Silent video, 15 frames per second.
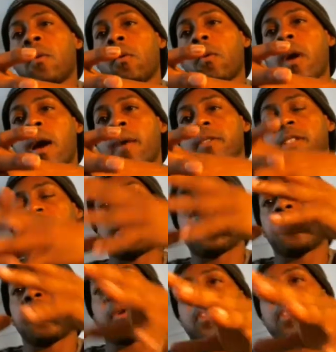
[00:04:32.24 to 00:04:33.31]
I was
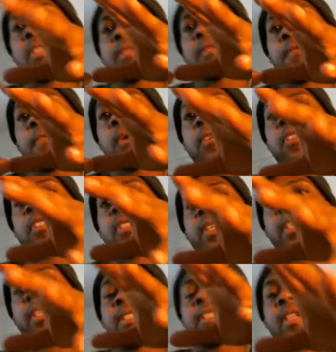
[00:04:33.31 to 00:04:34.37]

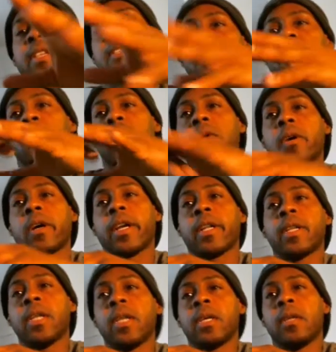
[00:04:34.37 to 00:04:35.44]
focusing intensely on
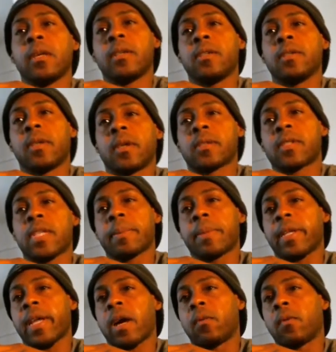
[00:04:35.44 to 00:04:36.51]

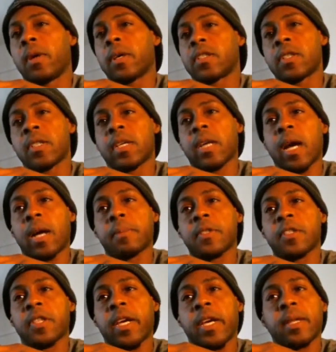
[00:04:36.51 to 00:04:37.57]
something that I wanted to
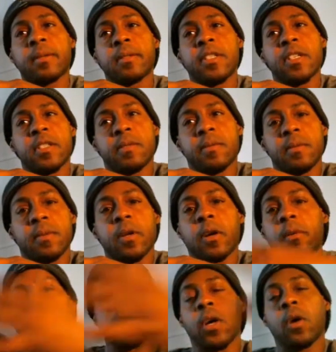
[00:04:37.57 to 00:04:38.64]
accomplish, and just
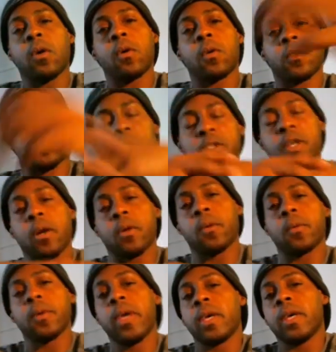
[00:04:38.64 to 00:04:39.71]
lo and behold,
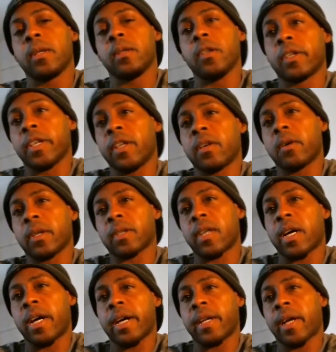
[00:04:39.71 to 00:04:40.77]
looking
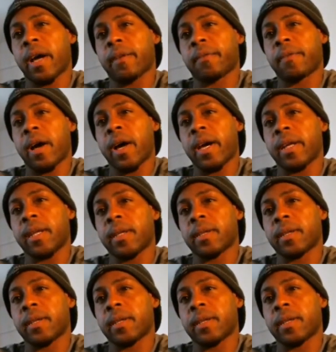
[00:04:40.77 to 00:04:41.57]
online, I find